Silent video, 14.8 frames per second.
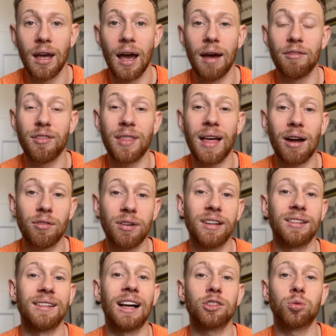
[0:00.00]
And for that
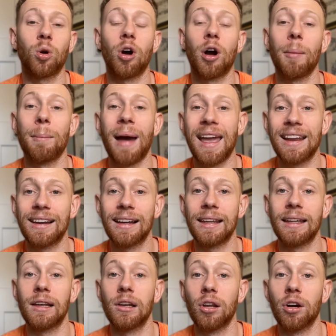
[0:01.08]
reason, that's why I
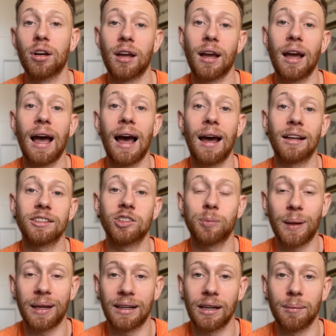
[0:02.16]
mainly look at
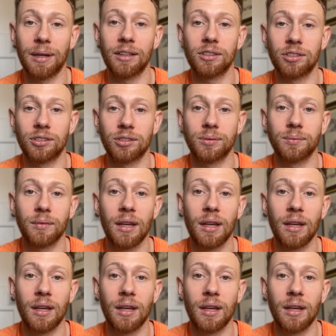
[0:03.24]
spend limits.